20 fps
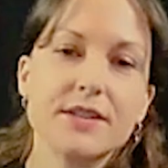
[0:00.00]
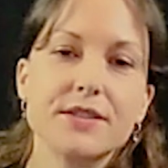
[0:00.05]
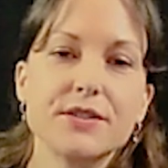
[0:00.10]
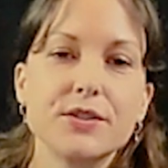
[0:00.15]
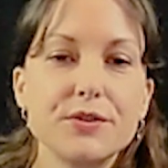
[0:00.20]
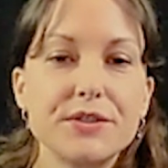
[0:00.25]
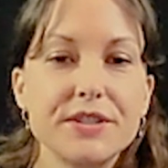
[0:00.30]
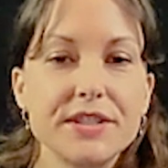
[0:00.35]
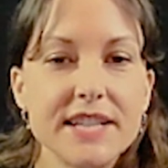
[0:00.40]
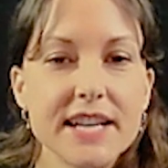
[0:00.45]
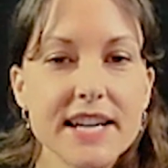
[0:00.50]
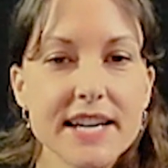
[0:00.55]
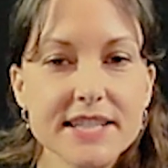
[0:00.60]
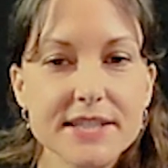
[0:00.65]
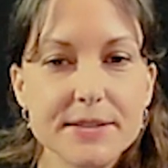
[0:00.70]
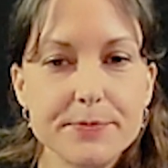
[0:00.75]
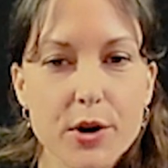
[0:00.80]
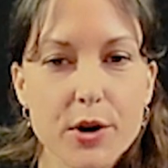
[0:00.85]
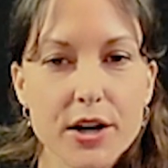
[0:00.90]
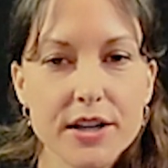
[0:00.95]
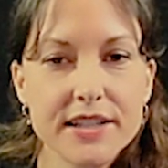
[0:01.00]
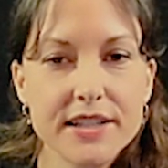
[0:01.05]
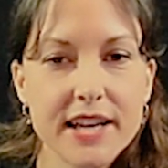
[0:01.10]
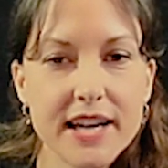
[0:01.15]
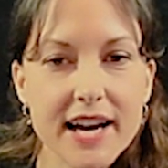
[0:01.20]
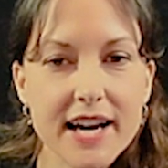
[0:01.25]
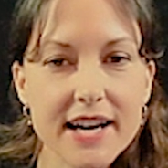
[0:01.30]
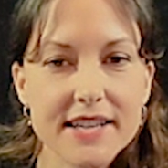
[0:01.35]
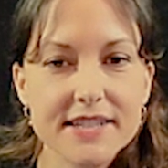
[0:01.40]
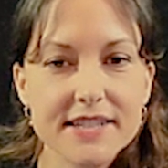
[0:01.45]
So today's
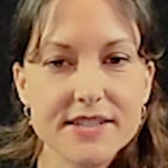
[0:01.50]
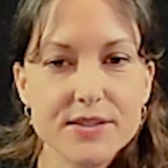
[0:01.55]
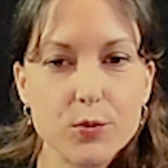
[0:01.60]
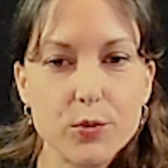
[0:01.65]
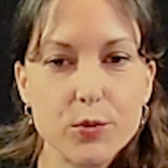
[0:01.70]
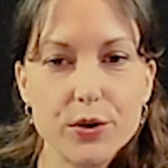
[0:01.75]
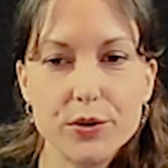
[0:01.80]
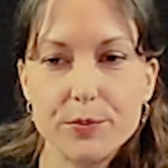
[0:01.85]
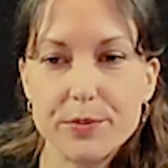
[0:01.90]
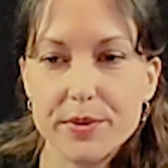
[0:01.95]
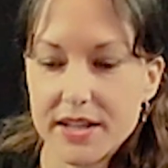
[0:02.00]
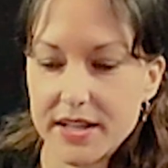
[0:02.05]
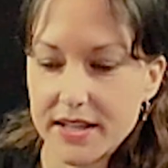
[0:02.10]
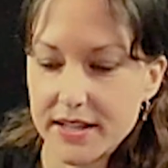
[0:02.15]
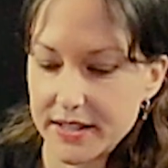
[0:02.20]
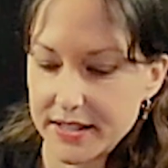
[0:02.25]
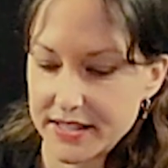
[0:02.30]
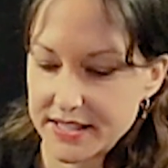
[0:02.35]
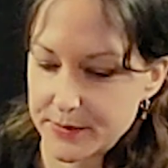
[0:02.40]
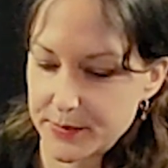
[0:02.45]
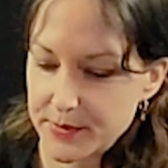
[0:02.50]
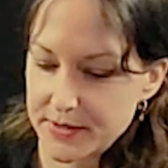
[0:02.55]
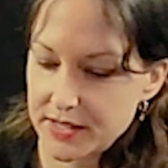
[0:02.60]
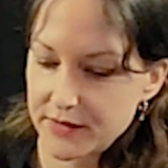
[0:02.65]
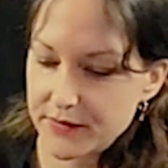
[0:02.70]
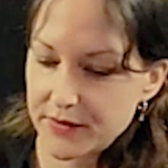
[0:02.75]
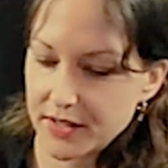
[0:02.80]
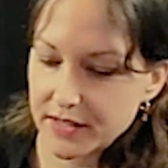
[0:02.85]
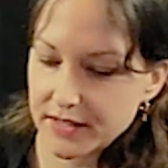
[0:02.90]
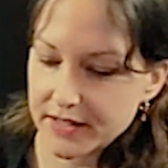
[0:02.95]
podcast will be
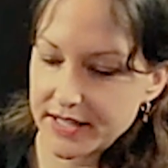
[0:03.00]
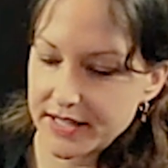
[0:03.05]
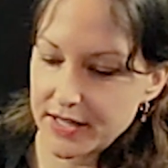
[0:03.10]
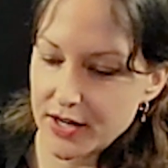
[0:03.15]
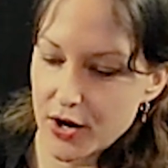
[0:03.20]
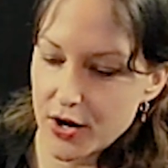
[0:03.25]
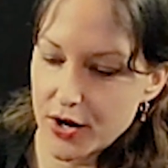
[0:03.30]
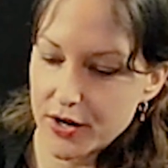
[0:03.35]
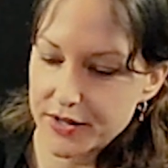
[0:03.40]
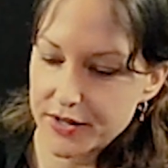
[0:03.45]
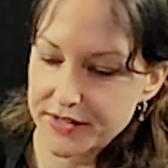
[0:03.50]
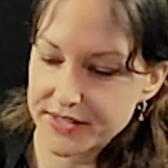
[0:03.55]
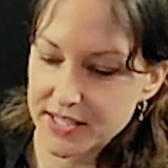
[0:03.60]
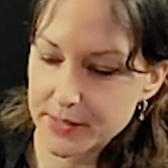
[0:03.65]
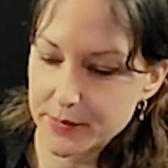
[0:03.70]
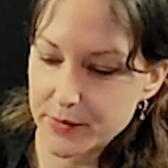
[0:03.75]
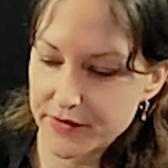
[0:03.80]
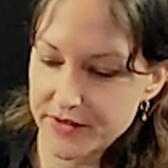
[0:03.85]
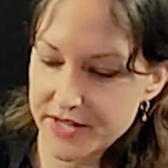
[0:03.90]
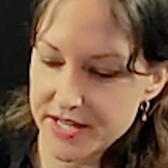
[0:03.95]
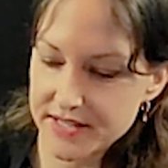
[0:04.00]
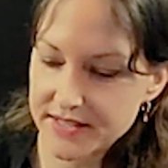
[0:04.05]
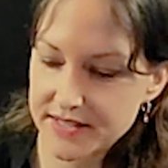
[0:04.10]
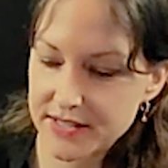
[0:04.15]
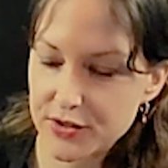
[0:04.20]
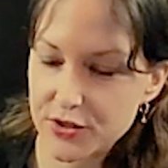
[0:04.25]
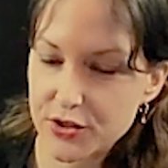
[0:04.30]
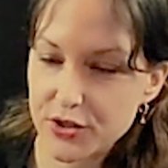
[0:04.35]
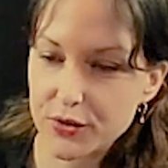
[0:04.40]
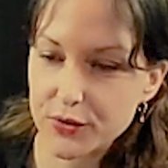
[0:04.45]
specifically on some of these
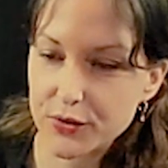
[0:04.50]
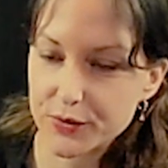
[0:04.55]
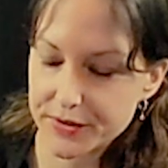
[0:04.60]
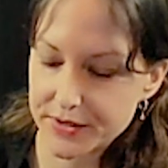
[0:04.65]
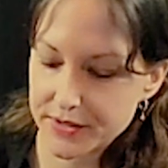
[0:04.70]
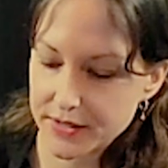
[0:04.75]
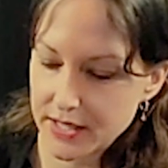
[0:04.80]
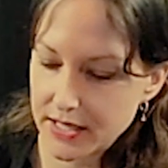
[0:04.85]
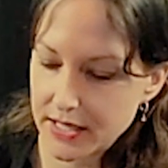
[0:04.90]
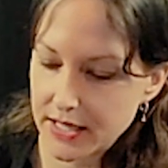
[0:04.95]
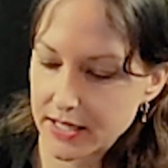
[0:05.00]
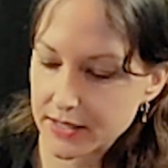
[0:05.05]
issues,